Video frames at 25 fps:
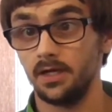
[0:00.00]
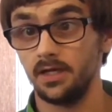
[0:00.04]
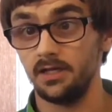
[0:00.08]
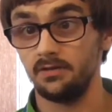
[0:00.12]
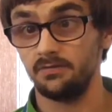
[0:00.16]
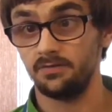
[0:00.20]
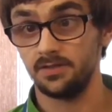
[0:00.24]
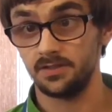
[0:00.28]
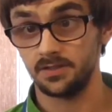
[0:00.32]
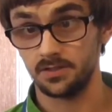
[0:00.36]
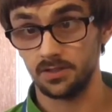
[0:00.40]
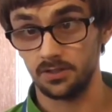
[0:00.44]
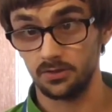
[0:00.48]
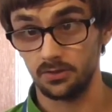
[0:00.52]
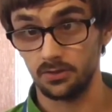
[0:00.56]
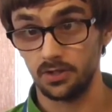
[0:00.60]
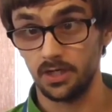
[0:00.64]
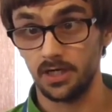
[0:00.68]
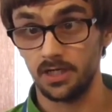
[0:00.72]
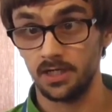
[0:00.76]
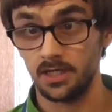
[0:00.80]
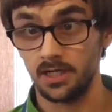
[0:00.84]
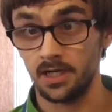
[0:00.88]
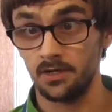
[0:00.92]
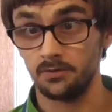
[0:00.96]
If it's not
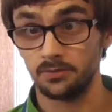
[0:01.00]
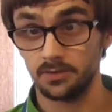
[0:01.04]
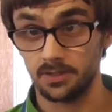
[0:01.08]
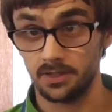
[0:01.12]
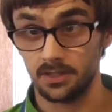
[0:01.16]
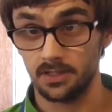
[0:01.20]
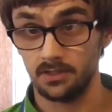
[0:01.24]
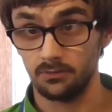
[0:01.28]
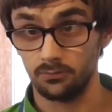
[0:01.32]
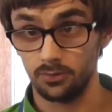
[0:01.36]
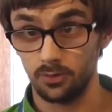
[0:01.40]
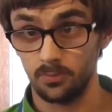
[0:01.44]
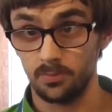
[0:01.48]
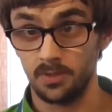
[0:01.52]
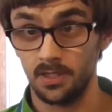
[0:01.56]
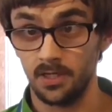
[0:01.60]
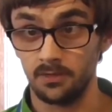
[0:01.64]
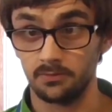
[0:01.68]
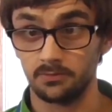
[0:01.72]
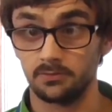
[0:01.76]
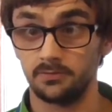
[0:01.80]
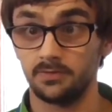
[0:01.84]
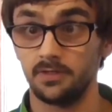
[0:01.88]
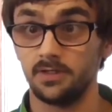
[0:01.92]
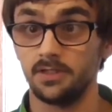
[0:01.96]
already out, then it will be
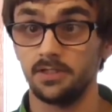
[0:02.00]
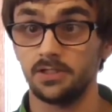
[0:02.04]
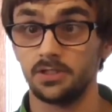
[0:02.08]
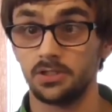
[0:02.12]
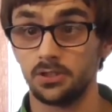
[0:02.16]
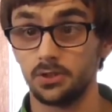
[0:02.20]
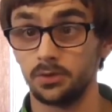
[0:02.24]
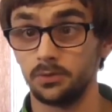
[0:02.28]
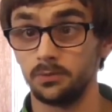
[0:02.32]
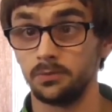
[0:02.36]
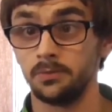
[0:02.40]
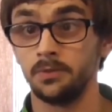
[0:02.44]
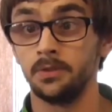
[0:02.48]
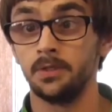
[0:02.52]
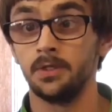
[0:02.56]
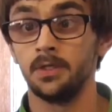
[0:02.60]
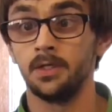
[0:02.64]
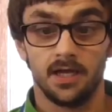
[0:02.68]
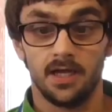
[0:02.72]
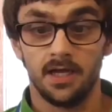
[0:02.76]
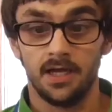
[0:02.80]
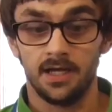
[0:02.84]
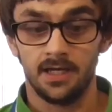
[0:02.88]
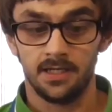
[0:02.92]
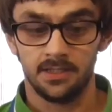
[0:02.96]
out very soon,
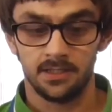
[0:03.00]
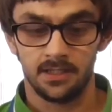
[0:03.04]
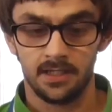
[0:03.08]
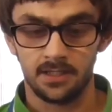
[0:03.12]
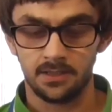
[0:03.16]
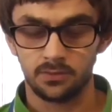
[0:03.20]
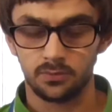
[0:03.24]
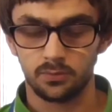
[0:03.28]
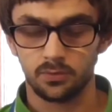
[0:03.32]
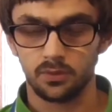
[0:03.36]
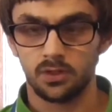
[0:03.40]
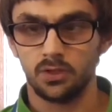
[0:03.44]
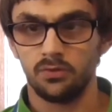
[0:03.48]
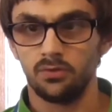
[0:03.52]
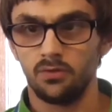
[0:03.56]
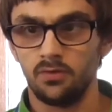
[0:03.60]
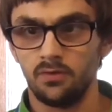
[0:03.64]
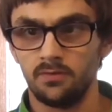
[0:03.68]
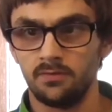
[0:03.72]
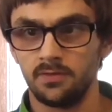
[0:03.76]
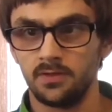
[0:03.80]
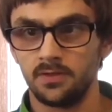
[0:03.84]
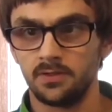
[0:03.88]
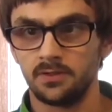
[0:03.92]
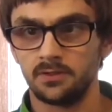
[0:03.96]
and that will go
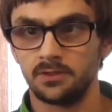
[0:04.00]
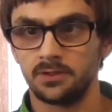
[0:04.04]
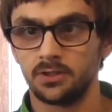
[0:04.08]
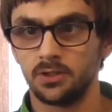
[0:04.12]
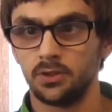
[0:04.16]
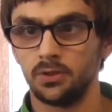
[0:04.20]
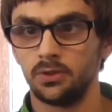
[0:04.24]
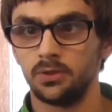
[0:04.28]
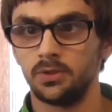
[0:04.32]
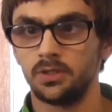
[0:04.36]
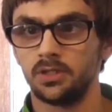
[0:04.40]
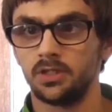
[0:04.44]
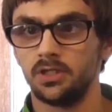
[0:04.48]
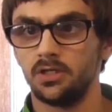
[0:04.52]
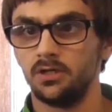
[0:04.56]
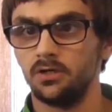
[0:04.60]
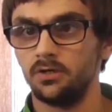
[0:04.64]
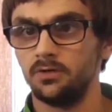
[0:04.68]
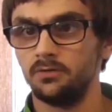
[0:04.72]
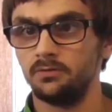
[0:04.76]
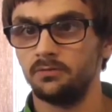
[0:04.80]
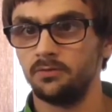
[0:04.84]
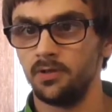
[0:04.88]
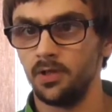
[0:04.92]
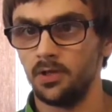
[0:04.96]
over the recording
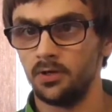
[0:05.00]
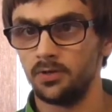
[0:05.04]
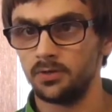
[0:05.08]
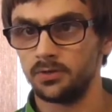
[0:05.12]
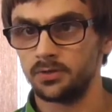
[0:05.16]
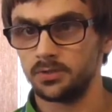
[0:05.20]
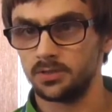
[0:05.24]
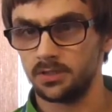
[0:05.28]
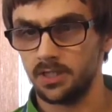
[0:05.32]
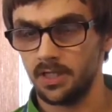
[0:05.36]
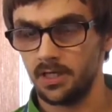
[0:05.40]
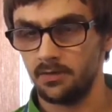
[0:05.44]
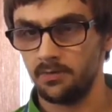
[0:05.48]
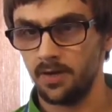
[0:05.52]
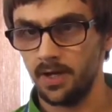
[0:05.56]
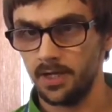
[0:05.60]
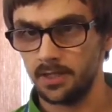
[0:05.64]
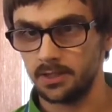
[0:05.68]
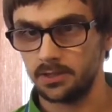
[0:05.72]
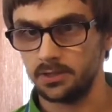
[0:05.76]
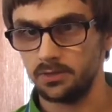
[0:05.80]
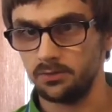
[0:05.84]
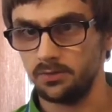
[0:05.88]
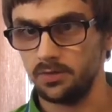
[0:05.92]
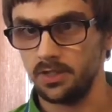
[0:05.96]
of vlogs and how
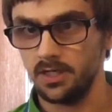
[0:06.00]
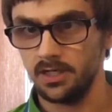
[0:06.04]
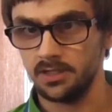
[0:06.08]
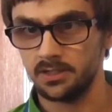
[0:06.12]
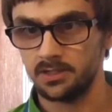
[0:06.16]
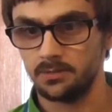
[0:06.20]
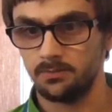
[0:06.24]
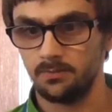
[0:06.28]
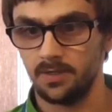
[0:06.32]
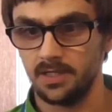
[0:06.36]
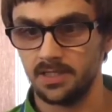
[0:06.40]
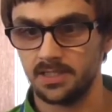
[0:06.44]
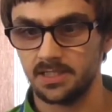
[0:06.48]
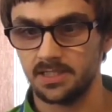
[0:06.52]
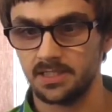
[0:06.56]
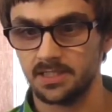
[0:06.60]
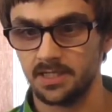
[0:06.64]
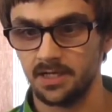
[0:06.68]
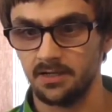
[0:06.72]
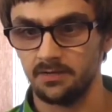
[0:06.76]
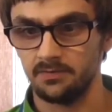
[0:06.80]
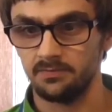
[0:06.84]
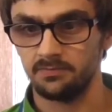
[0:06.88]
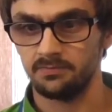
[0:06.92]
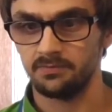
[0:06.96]
I do that
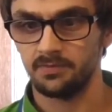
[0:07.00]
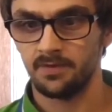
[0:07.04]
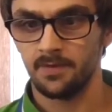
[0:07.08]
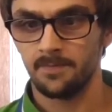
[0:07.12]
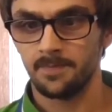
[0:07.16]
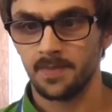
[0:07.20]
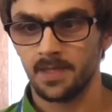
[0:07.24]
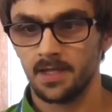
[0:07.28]
myself.